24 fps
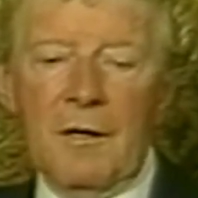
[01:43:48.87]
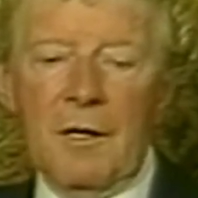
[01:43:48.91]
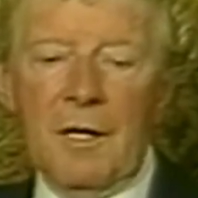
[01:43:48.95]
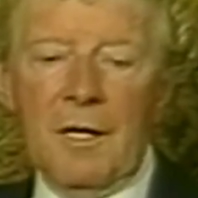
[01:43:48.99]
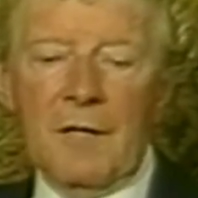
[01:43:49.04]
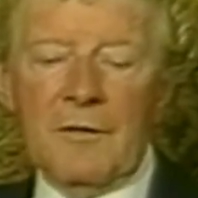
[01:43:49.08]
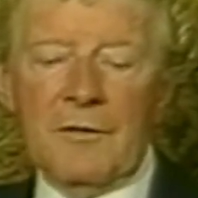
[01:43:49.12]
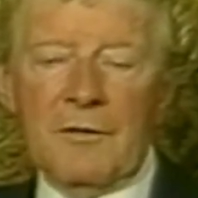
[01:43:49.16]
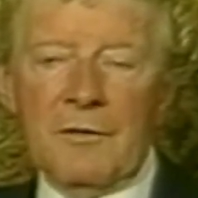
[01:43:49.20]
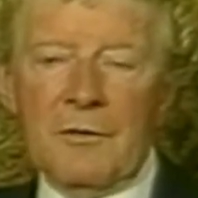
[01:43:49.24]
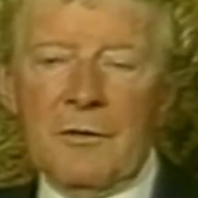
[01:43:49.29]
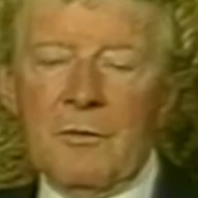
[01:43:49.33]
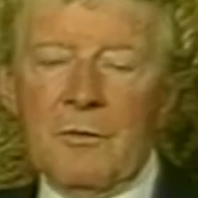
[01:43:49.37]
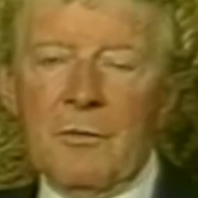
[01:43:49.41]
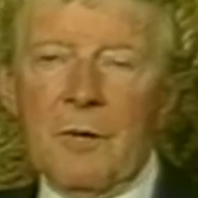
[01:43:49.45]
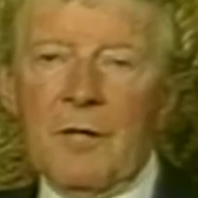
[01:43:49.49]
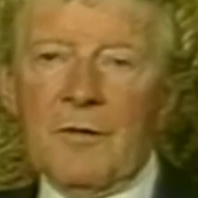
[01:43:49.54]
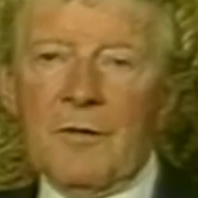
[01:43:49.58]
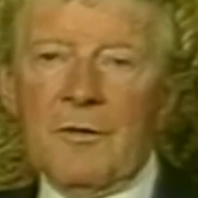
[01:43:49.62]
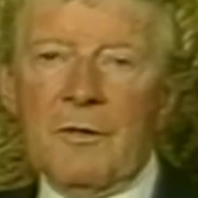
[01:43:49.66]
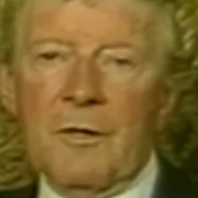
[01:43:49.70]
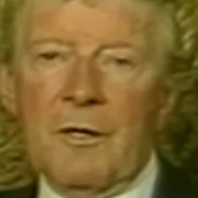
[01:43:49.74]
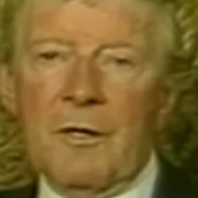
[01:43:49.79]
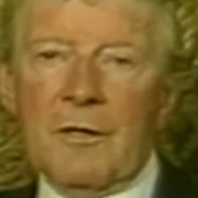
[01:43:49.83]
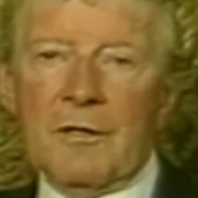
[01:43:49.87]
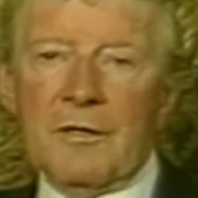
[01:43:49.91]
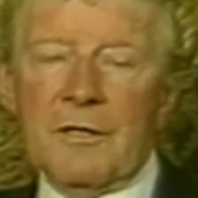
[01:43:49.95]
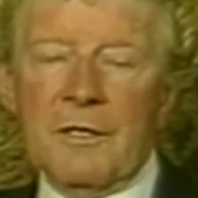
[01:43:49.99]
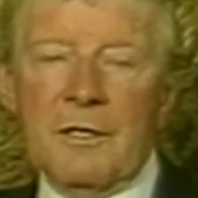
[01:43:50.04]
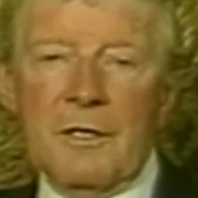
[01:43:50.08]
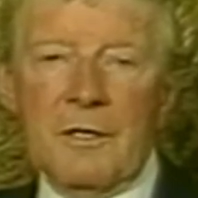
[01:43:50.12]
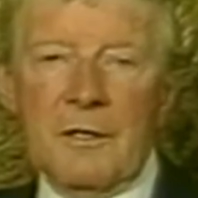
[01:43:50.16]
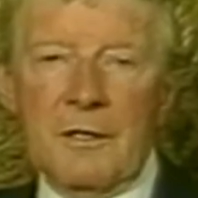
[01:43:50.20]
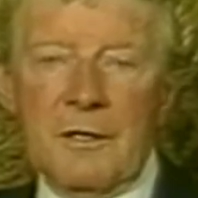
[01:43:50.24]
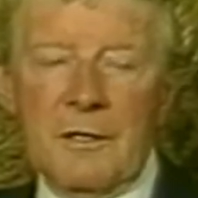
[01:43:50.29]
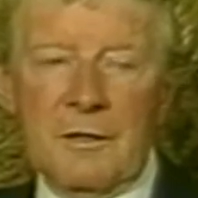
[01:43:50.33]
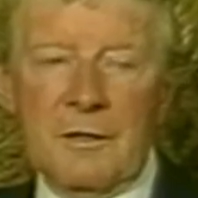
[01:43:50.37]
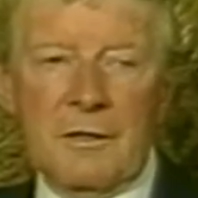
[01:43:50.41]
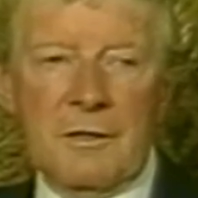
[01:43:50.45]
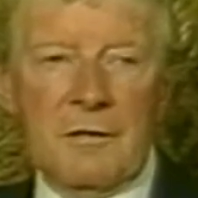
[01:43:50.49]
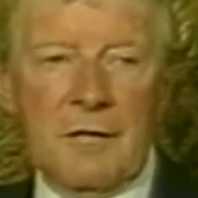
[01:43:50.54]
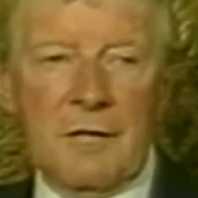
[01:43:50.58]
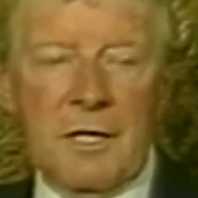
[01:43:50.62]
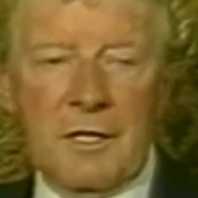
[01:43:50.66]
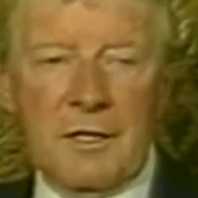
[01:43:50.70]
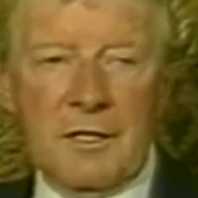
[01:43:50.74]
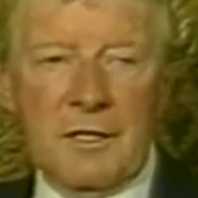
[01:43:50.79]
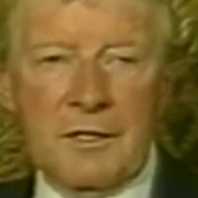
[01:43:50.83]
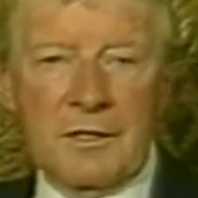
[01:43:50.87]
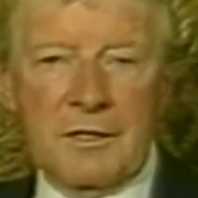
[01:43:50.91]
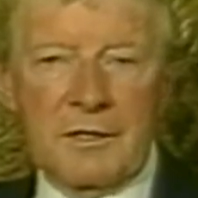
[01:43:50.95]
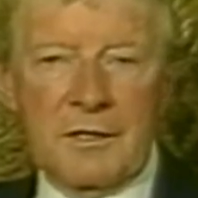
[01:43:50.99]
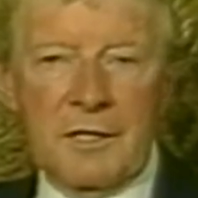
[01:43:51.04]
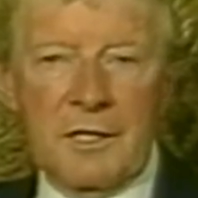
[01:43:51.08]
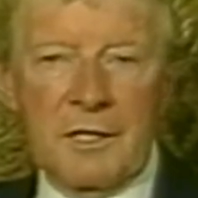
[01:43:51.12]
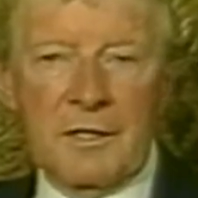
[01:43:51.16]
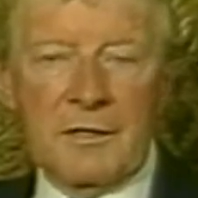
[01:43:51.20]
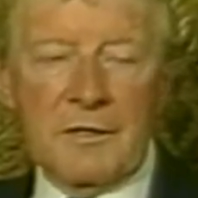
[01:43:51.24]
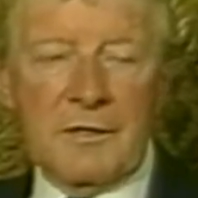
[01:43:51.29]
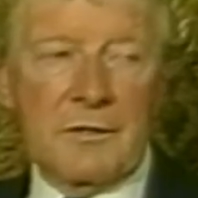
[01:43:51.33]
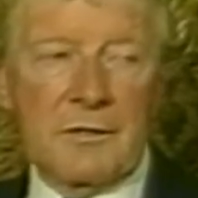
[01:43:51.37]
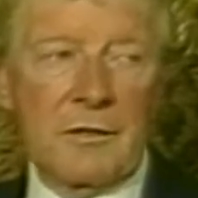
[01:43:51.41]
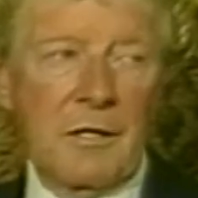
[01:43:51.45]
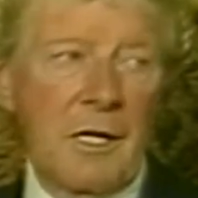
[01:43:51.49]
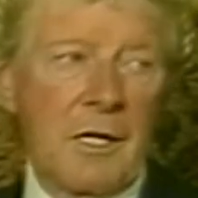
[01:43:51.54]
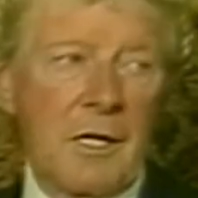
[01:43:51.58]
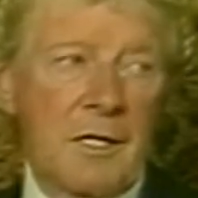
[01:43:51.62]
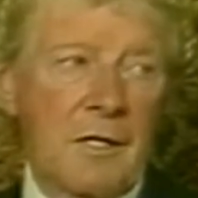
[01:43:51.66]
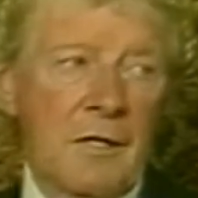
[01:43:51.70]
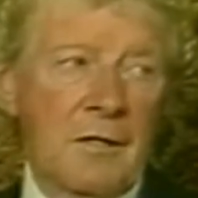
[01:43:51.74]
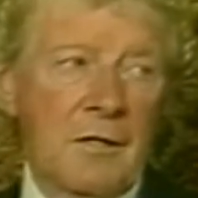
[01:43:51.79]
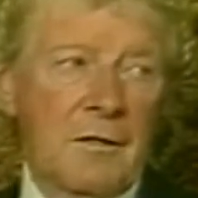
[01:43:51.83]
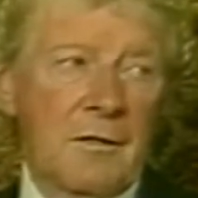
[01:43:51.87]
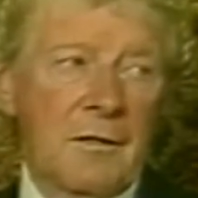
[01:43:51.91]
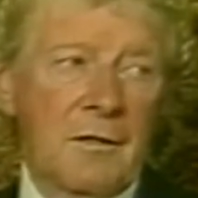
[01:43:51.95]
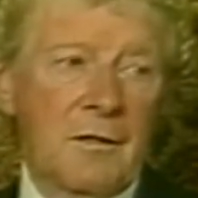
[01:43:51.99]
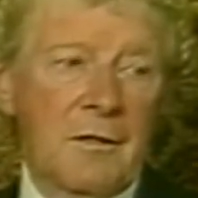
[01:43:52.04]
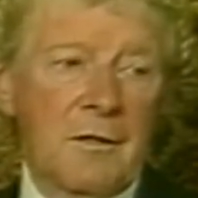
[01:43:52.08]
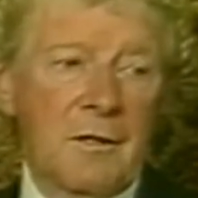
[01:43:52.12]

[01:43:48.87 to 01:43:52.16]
until one doctor in the United States tried it,